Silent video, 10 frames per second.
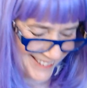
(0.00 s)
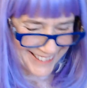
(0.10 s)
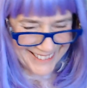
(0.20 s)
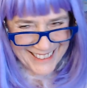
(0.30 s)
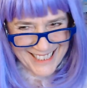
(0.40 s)

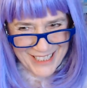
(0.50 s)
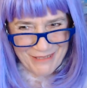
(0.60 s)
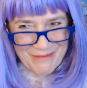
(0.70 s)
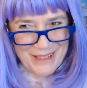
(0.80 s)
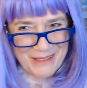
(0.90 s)
Unless you
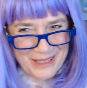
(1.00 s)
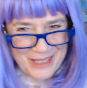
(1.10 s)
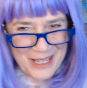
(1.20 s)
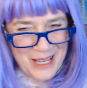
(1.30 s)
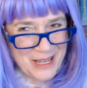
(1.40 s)
want to just
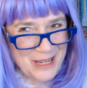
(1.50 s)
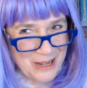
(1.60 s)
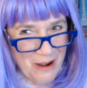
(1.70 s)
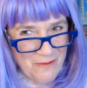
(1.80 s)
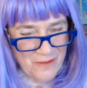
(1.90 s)

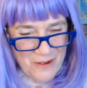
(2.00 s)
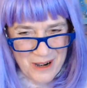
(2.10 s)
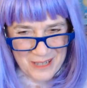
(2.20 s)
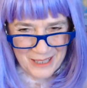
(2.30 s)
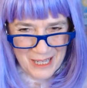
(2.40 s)
go for
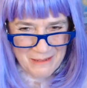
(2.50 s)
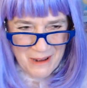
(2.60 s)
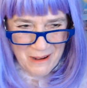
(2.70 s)
it and let them know,